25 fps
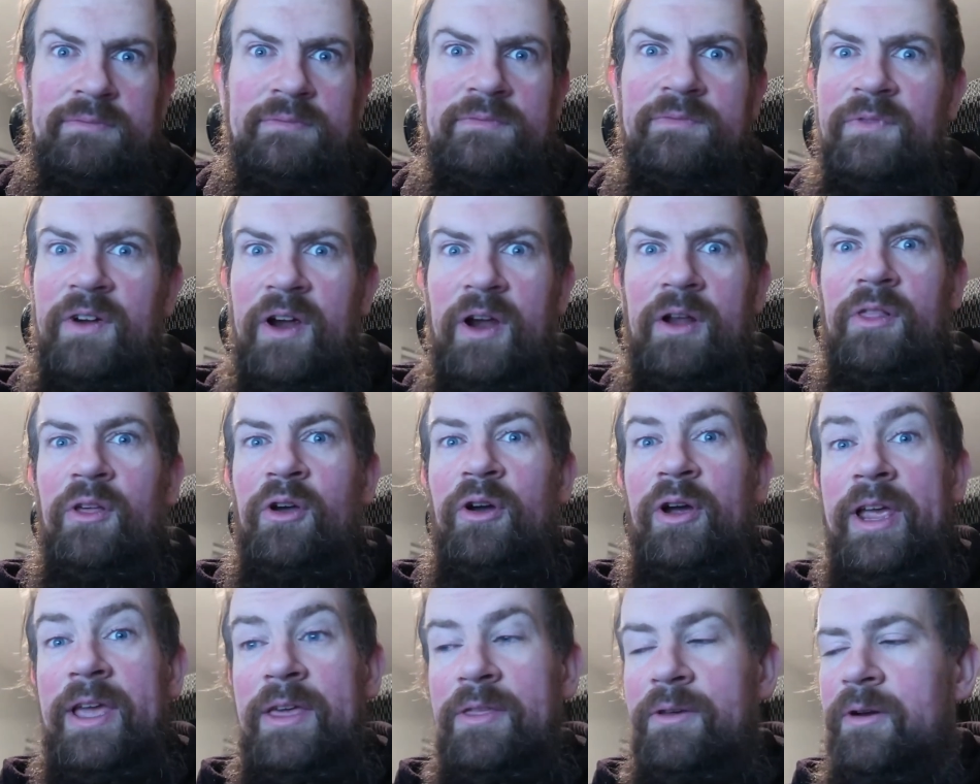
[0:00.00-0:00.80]
very
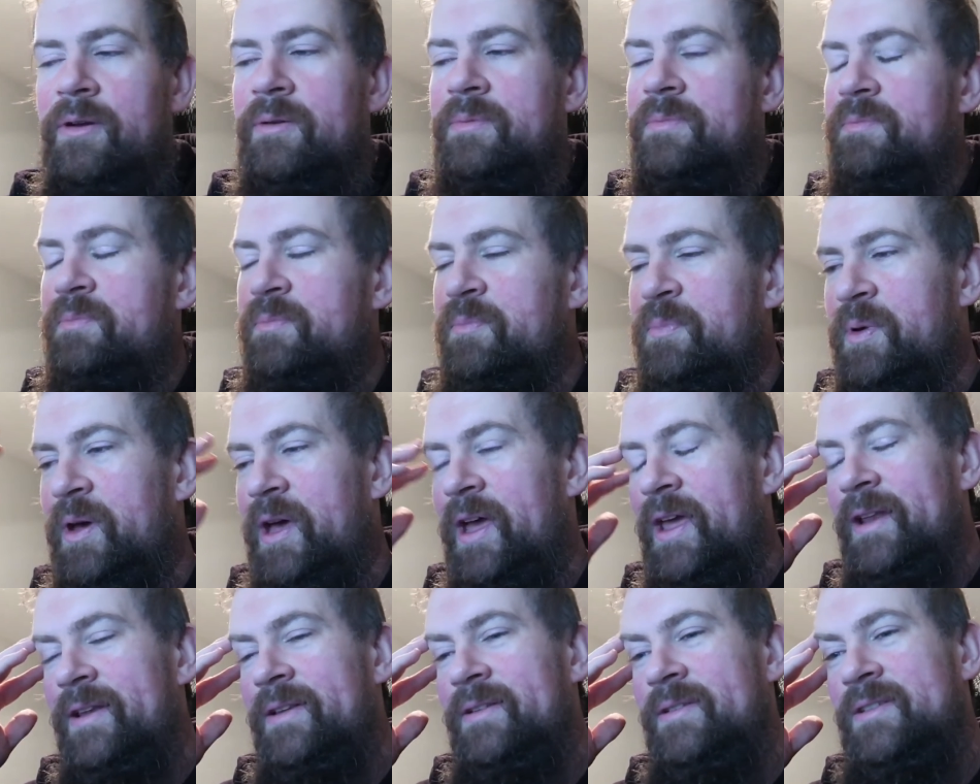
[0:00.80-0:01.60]
long either
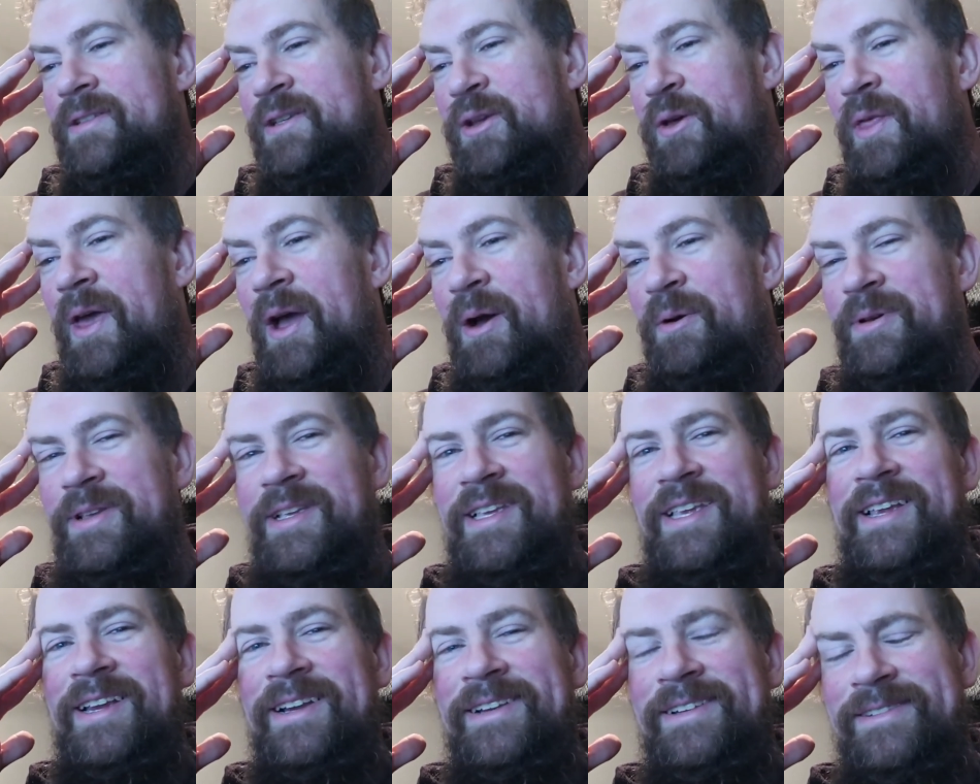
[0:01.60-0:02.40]
but so that
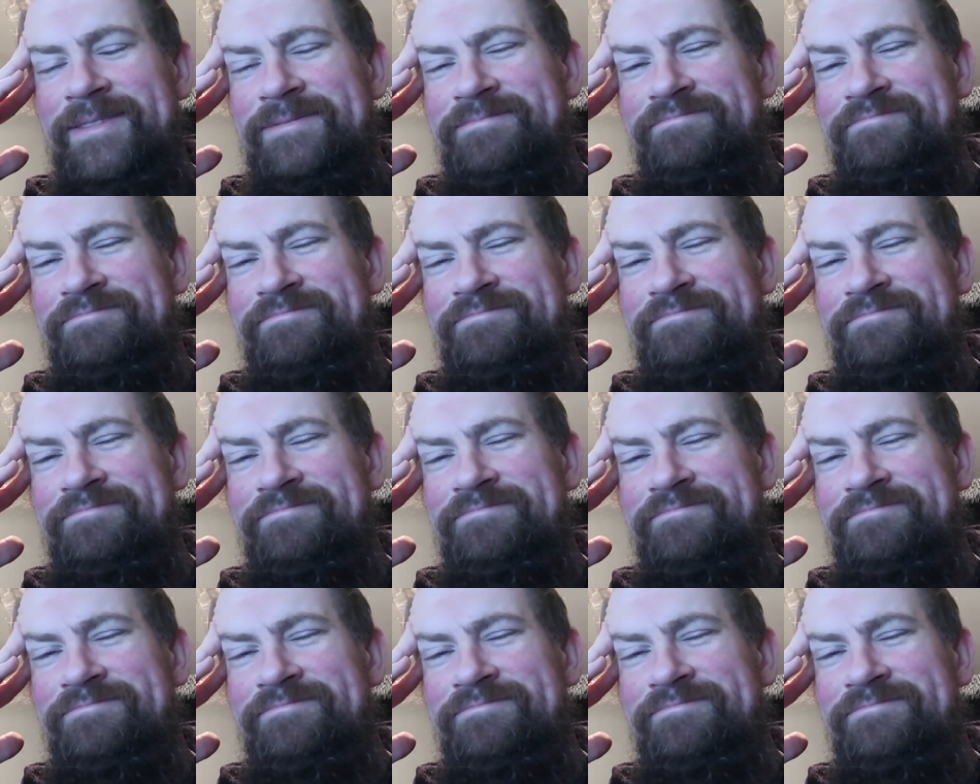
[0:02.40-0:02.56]
was